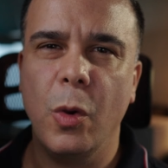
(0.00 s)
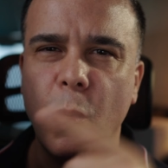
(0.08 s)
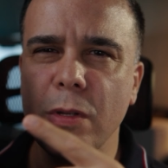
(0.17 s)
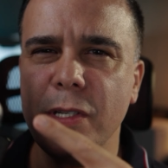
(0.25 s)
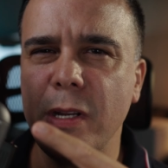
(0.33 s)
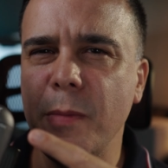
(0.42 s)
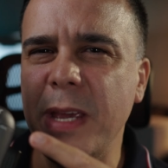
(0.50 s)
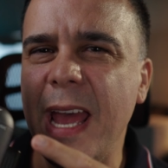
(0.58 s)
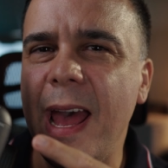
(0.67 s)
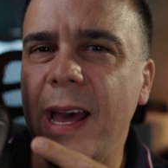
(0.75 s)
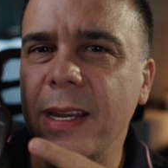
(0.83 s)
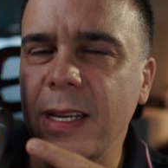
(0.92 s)
What's going to be
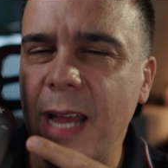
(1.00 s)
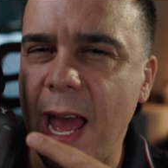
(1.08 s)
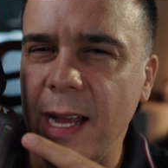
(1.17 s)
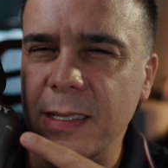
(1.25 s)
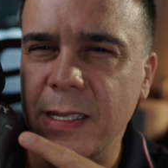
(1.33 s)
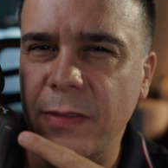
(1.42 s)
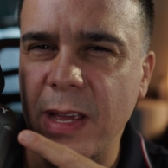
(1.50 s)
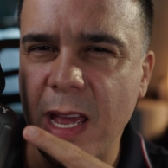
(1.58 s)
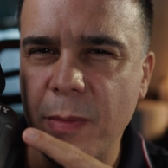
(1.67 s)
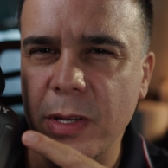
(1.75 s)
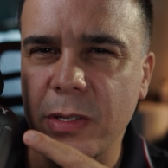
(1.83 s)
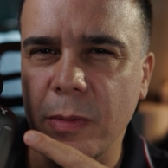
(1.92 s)
adding active
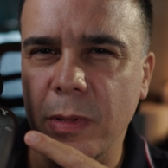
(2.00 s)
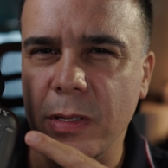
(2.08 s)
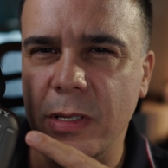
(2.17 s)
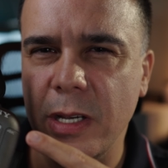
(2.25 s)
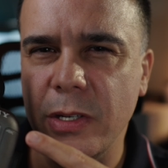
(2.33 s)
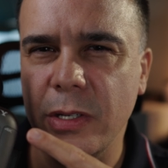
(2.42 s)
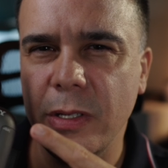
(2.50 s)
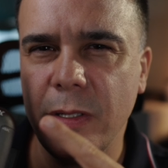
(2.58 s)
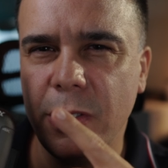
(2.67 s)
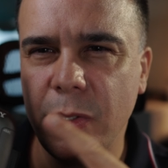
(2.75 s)
image stabilization